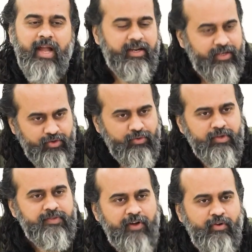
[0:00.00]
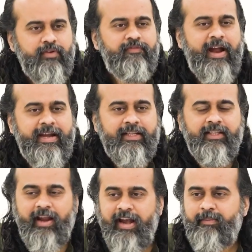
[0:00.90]
And Arjun was found fighting
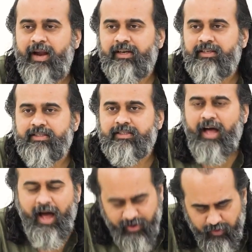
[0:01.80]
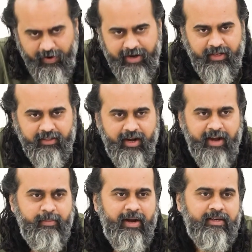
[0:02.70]
the right battles. Are you fighting the
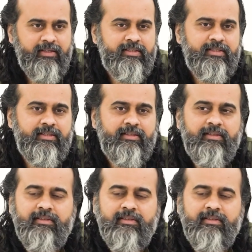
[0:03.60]
right battles?